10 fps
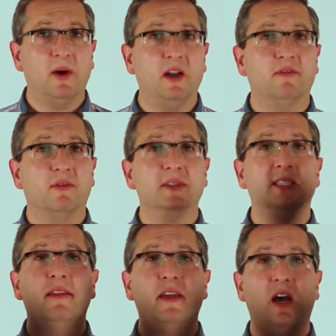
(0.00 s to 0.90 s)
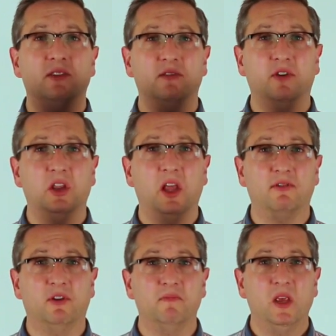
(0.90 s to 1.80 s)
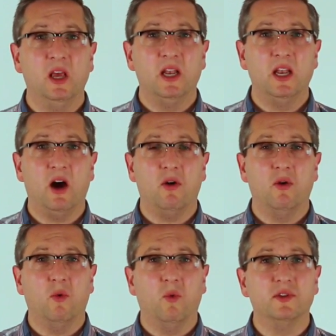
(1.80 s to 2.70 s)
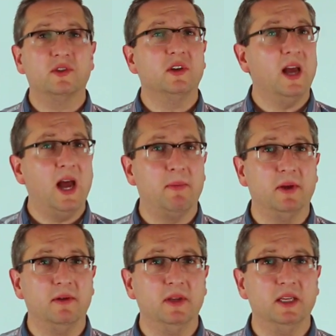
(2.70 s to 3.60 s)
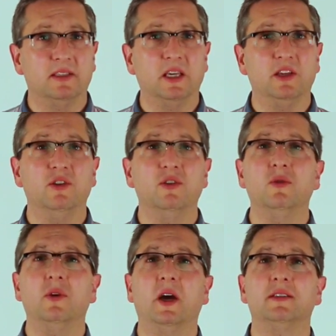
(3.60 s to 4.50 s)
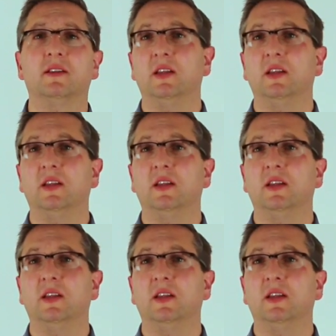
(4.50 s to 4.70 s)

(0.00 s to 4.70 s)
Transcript: about it from a 10,000-foot level. Now, what's going to happen is that you as the